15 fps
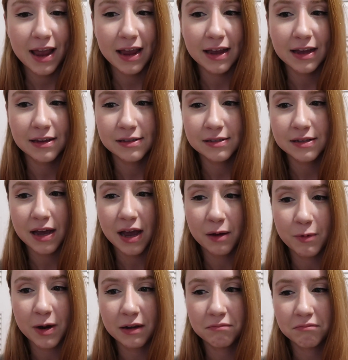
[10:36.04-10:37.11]
and I
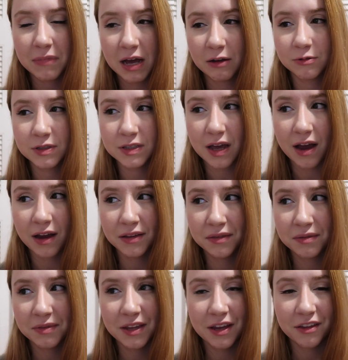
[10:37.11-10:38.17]
went outside
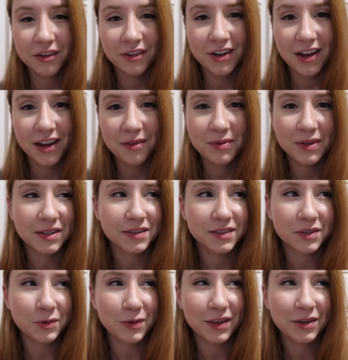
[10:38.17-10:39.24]
the other day
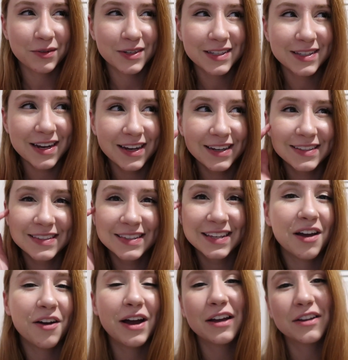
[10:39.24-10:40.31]
because the weather was nice.
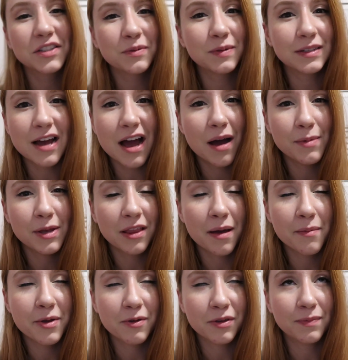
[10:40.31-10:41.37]
Oh, I also went to Hobby
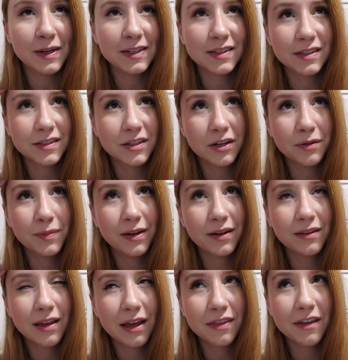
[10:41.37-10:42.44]
Lobby with my sister,
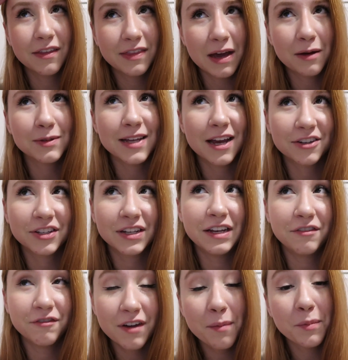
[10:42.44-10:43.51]
but I think that was actually
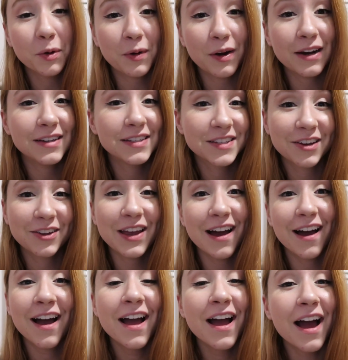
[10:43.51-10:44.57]
in February. So yeah,